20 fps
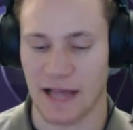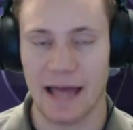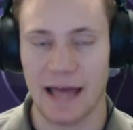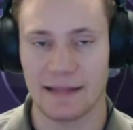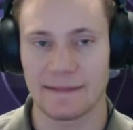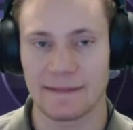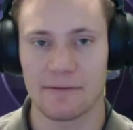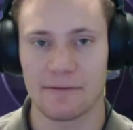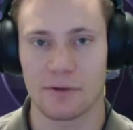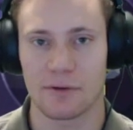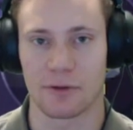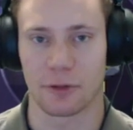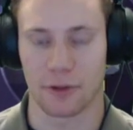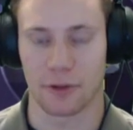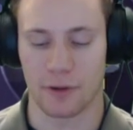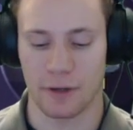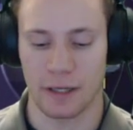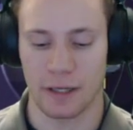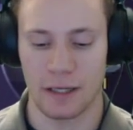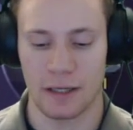At level
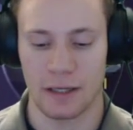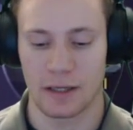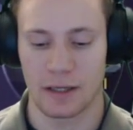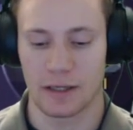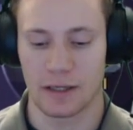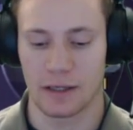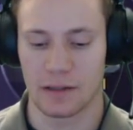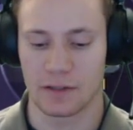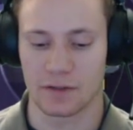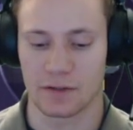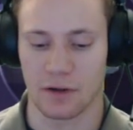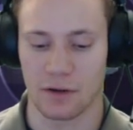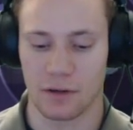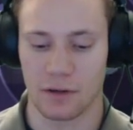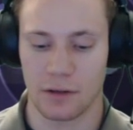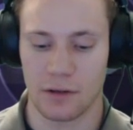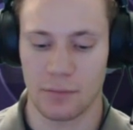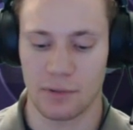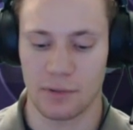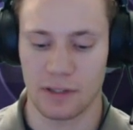30, it is
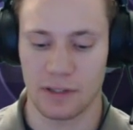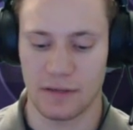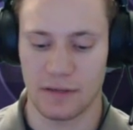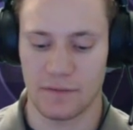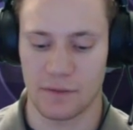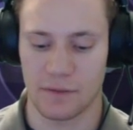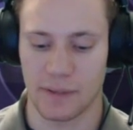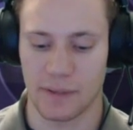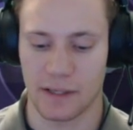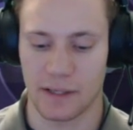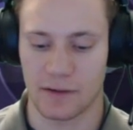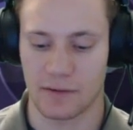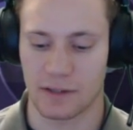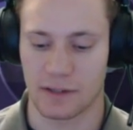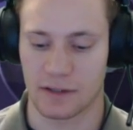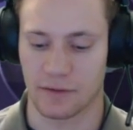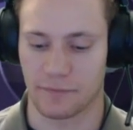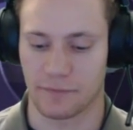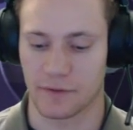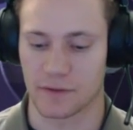arguably even better
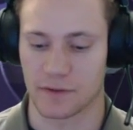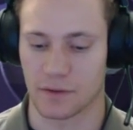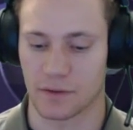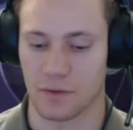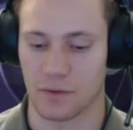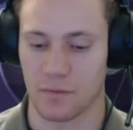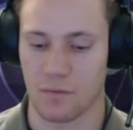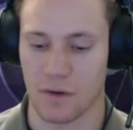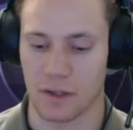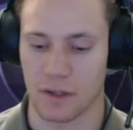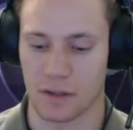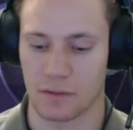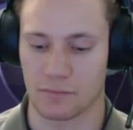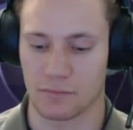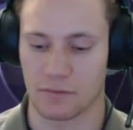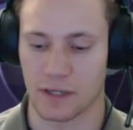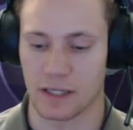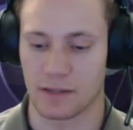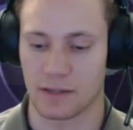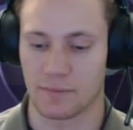than the physical one,
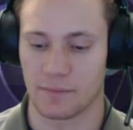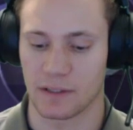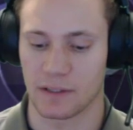right?